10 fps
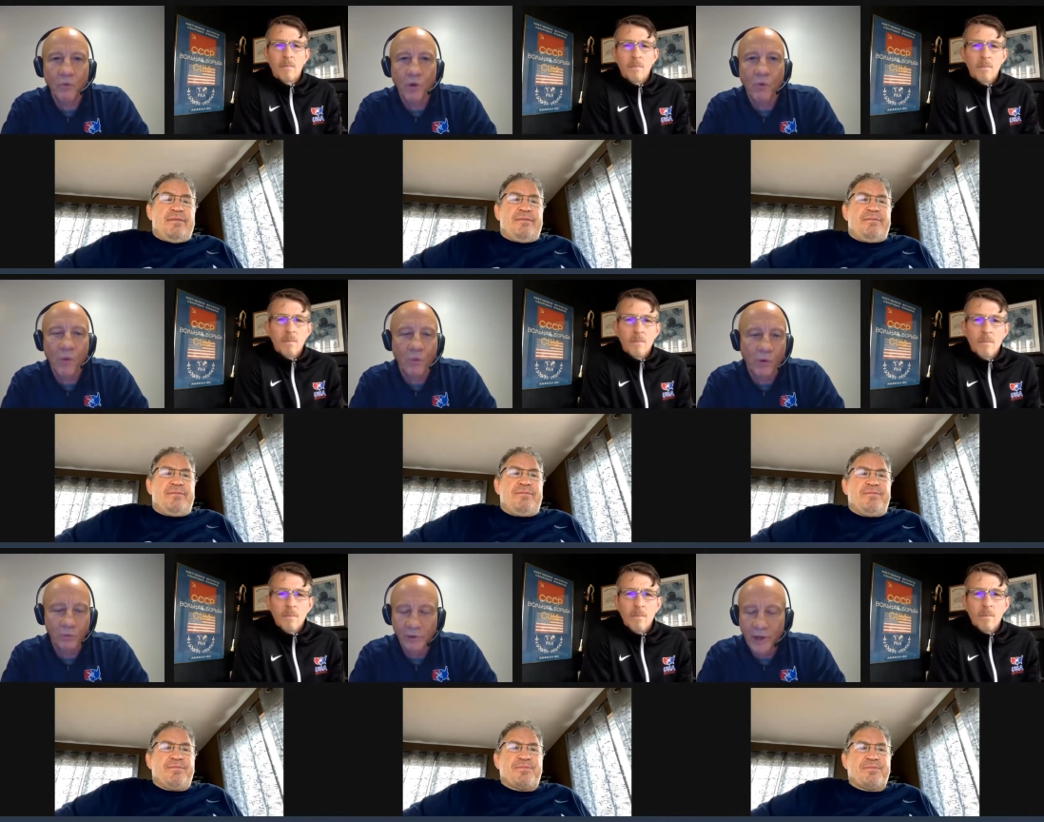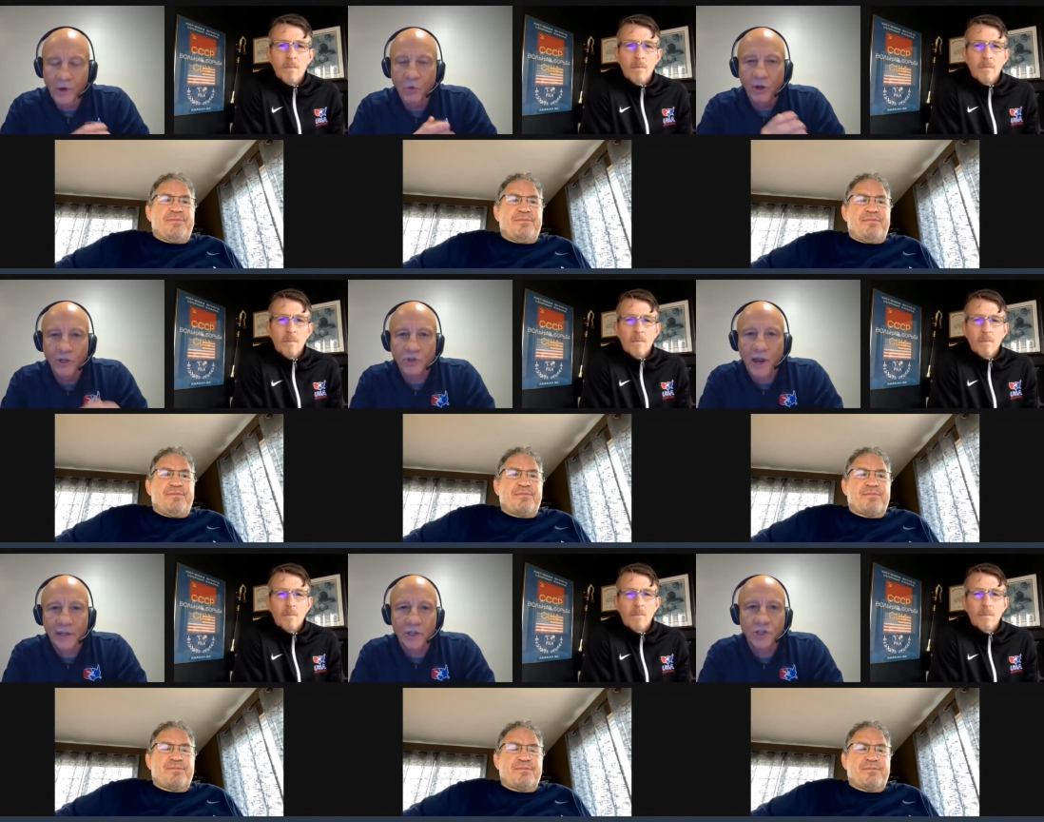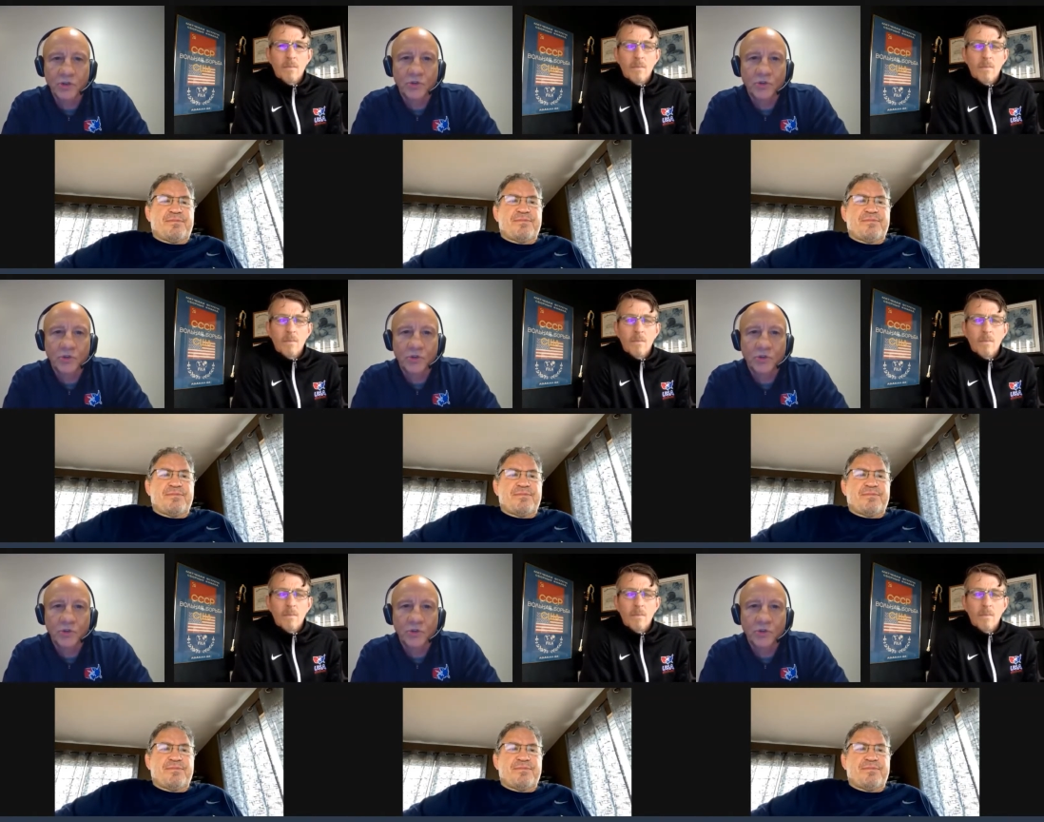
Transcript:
Speaker 1: What what what what attracted you